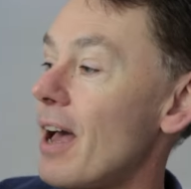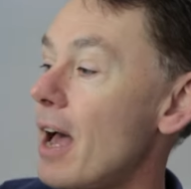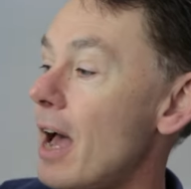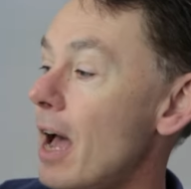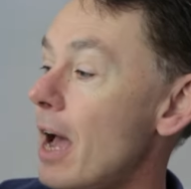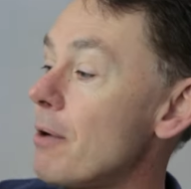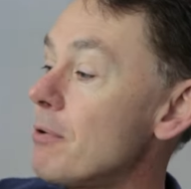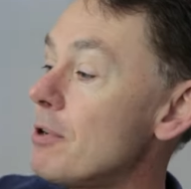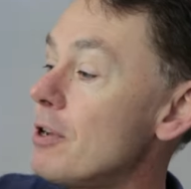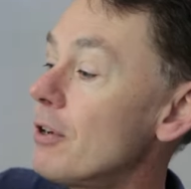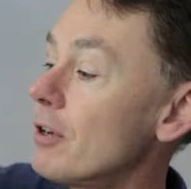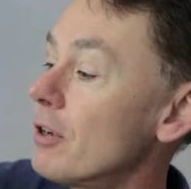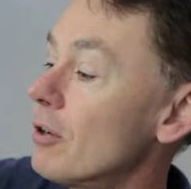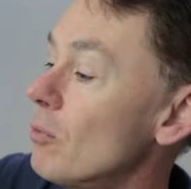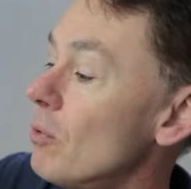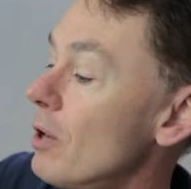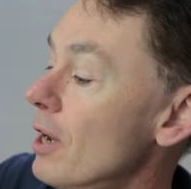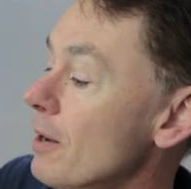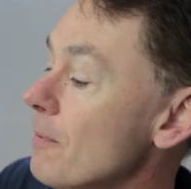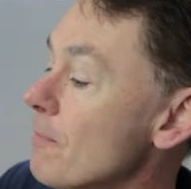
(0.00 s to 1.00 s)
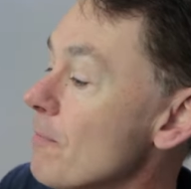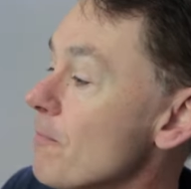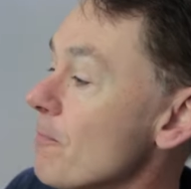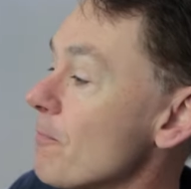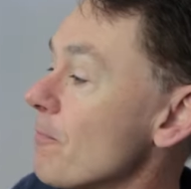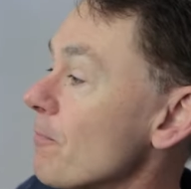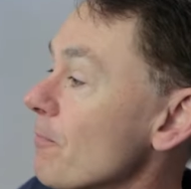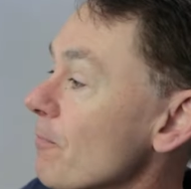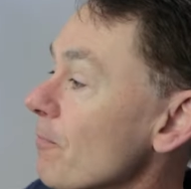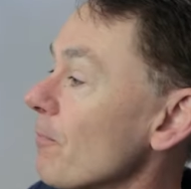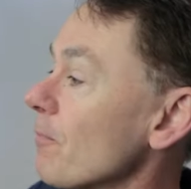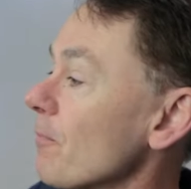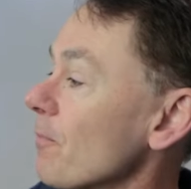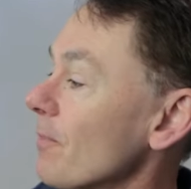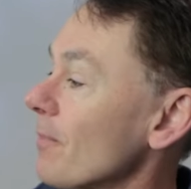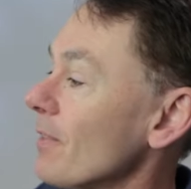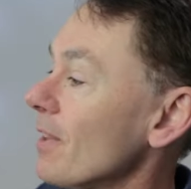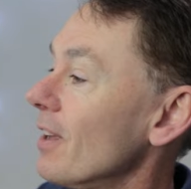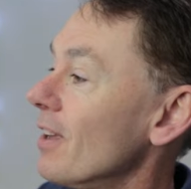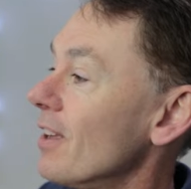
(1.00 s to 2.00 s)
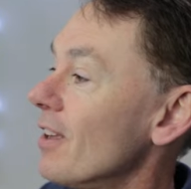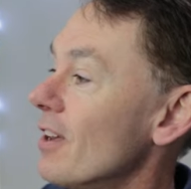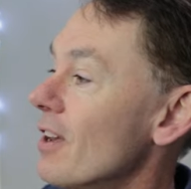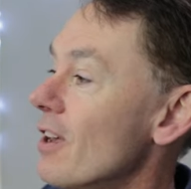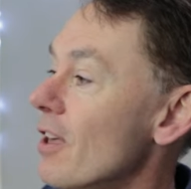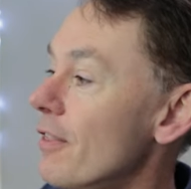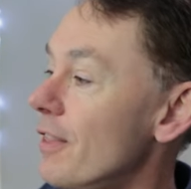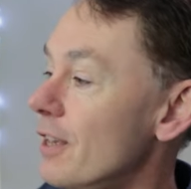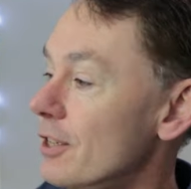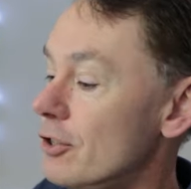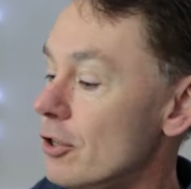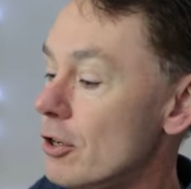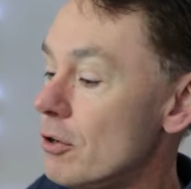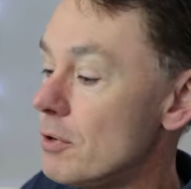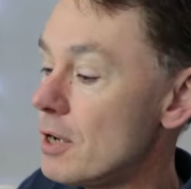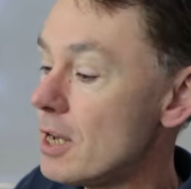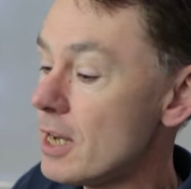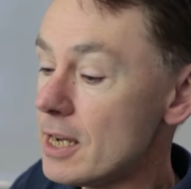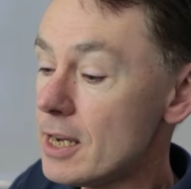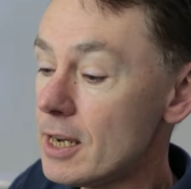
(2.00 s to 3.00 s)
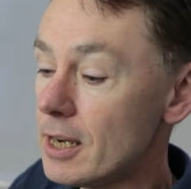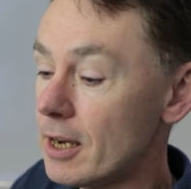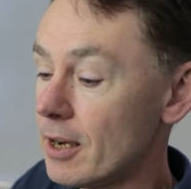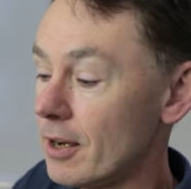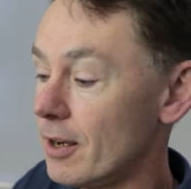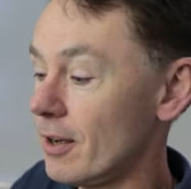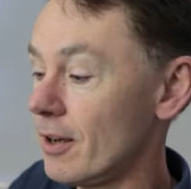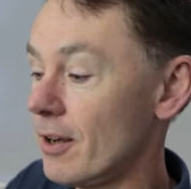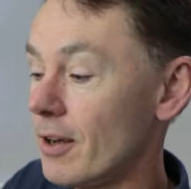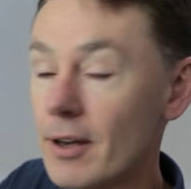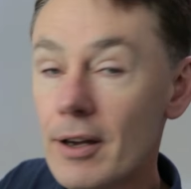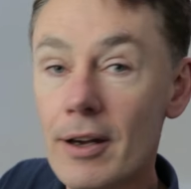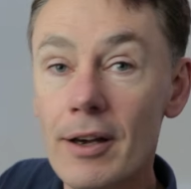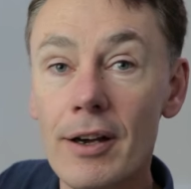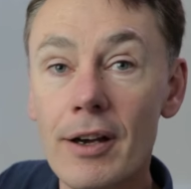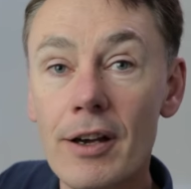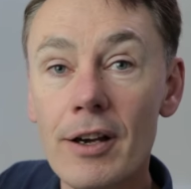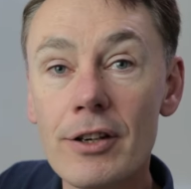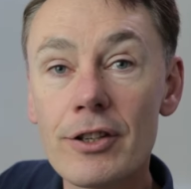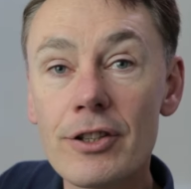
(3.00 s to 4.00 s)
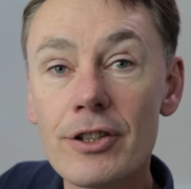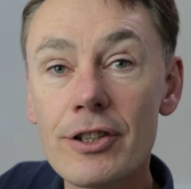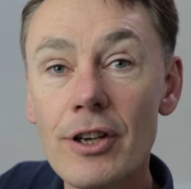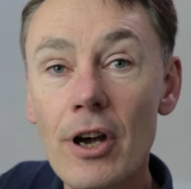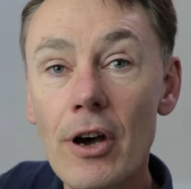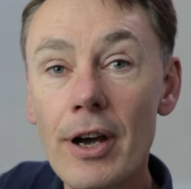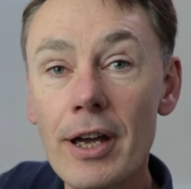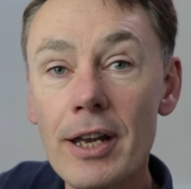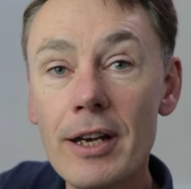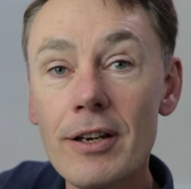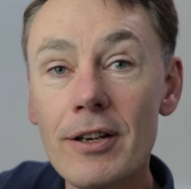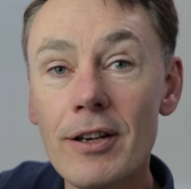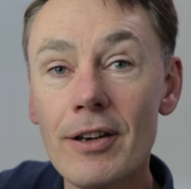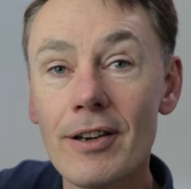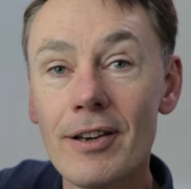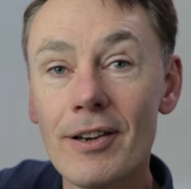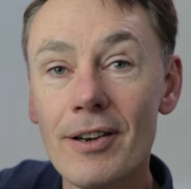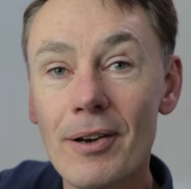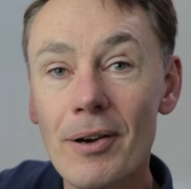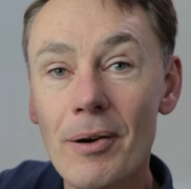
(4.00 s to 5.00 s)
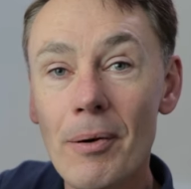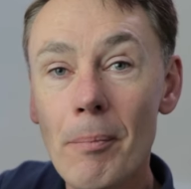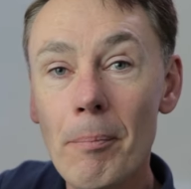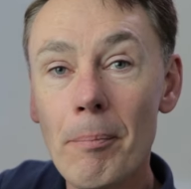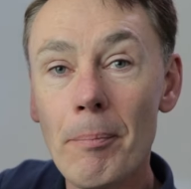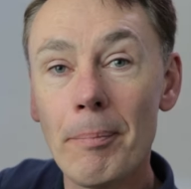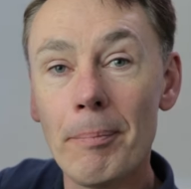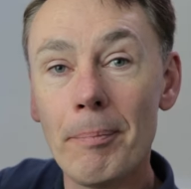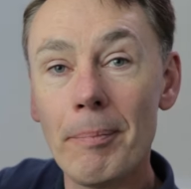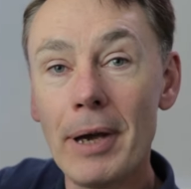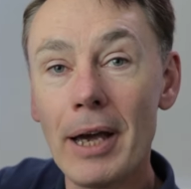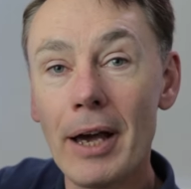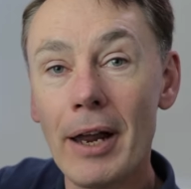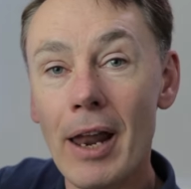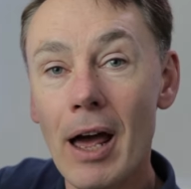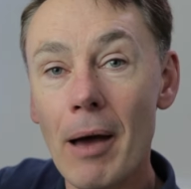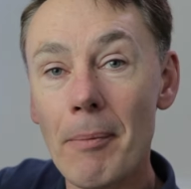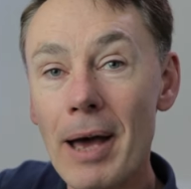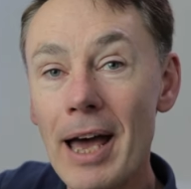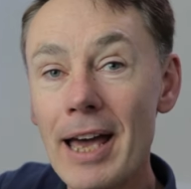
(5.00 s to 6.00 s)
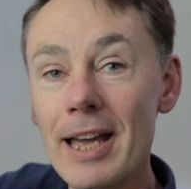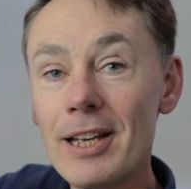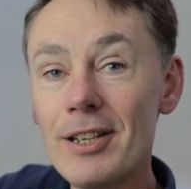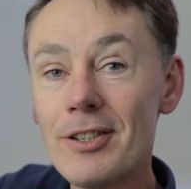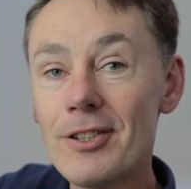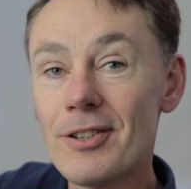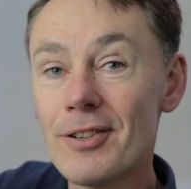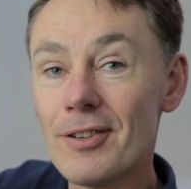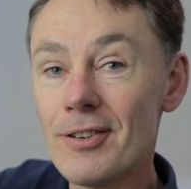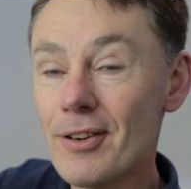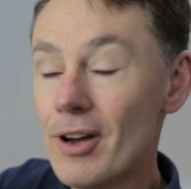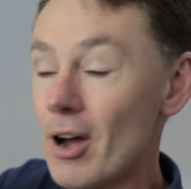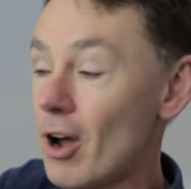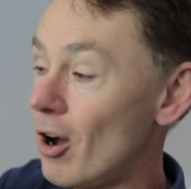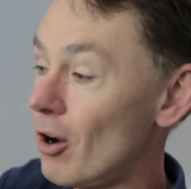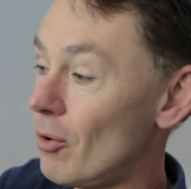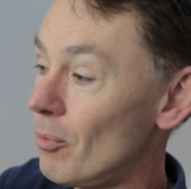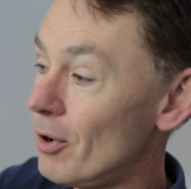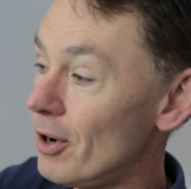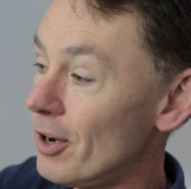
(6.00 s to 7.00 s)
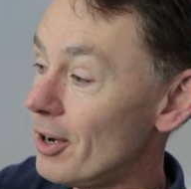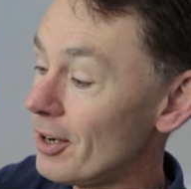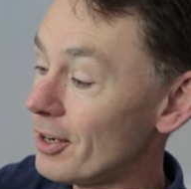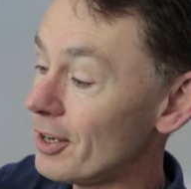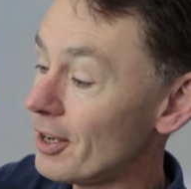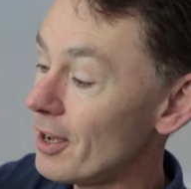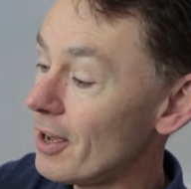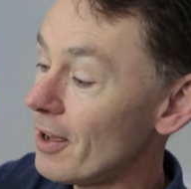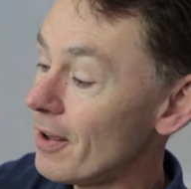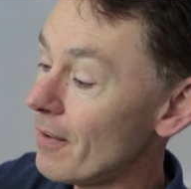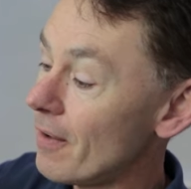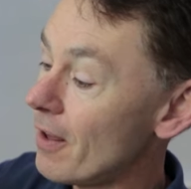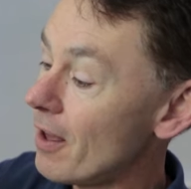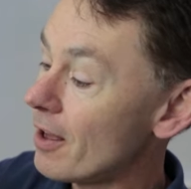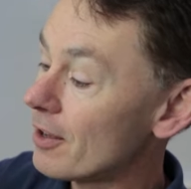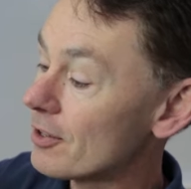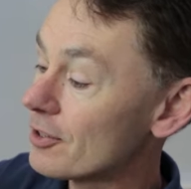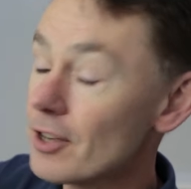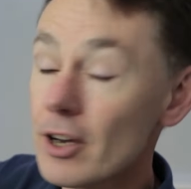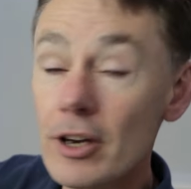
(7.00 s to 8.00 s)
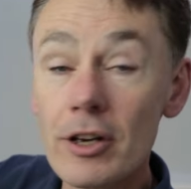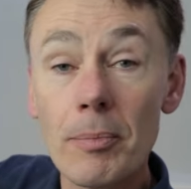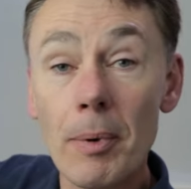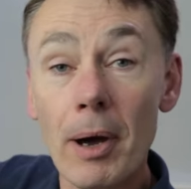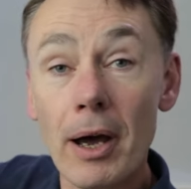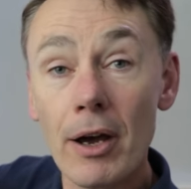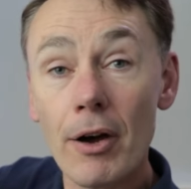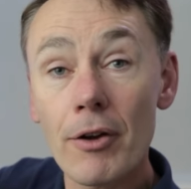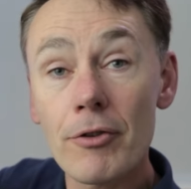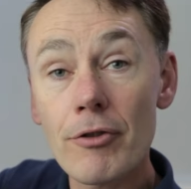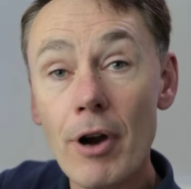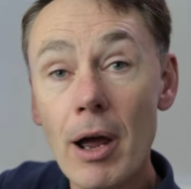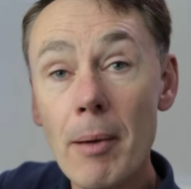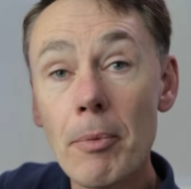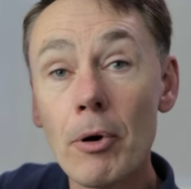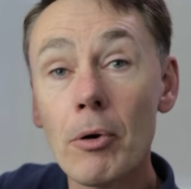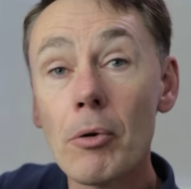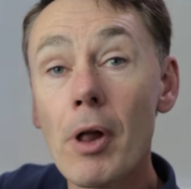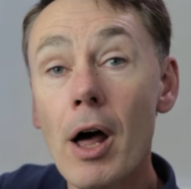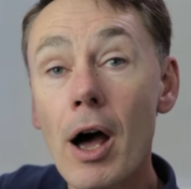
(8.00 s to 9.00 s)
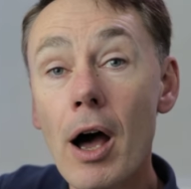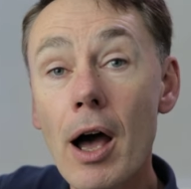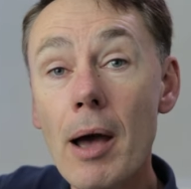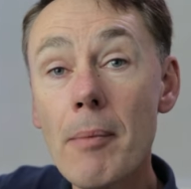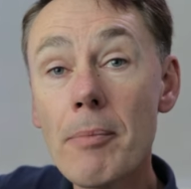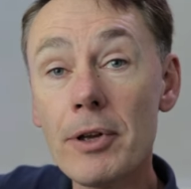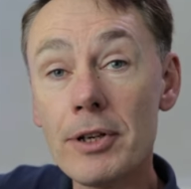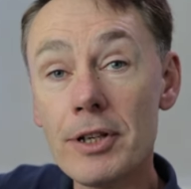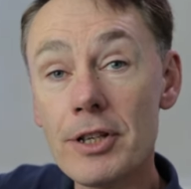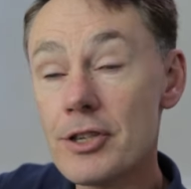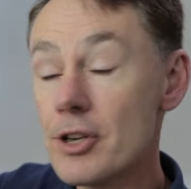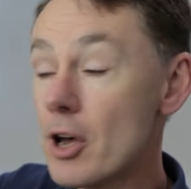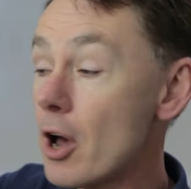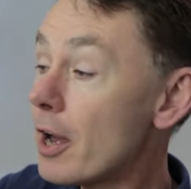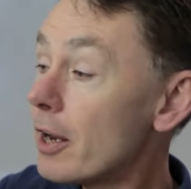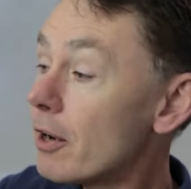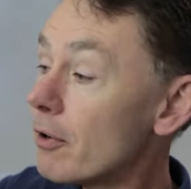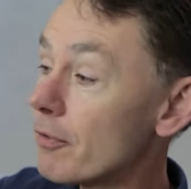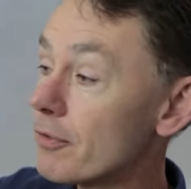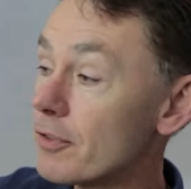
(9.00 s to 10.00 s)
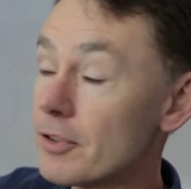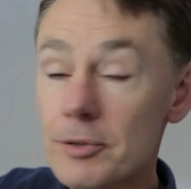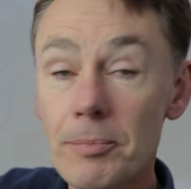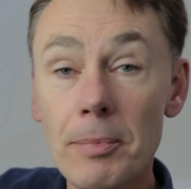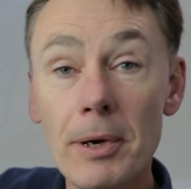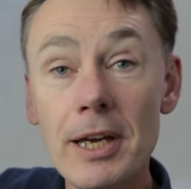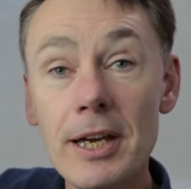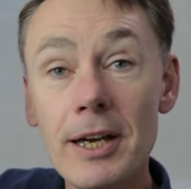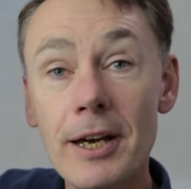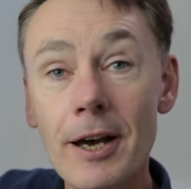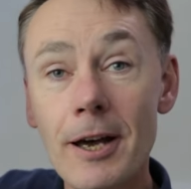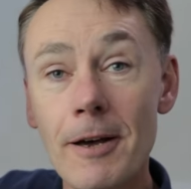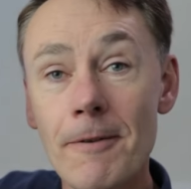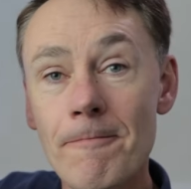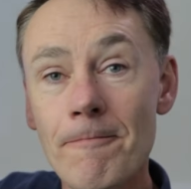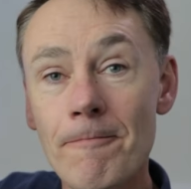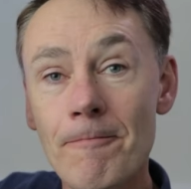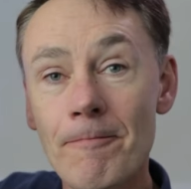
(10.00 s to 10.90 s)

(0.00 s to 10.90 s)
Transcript: how you can win this unique signed BLab 8 artwork, signed by André Poolheim, the designer of the speaker,